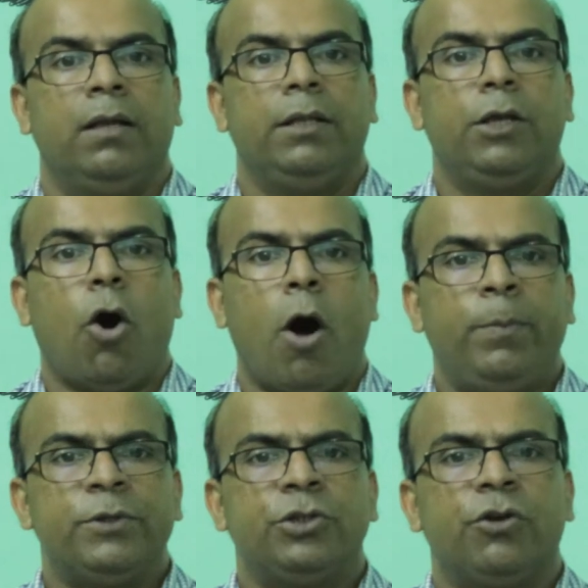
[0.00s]
The
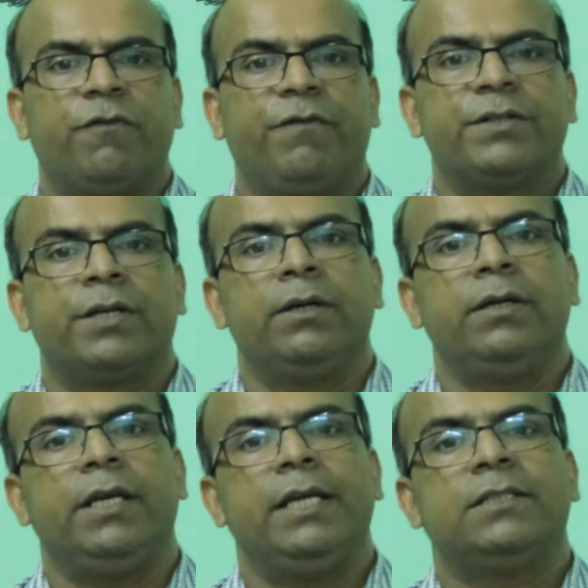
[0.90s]
opposite of
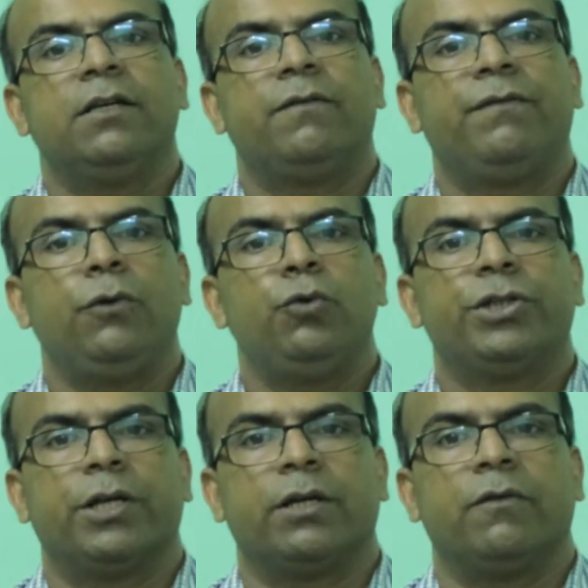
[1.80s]
fission is
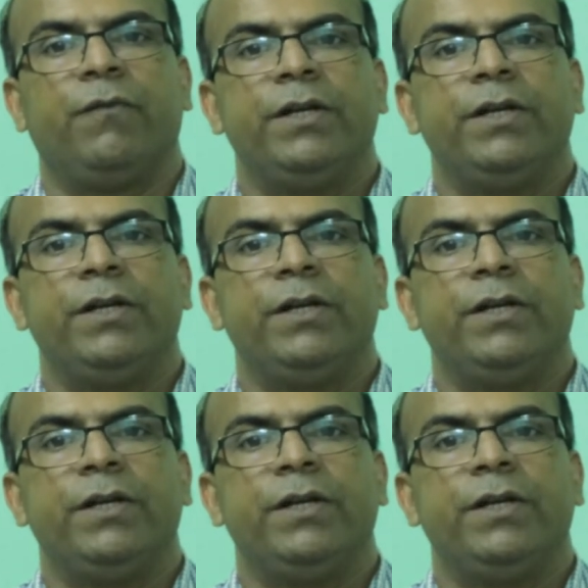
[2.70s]
fusion,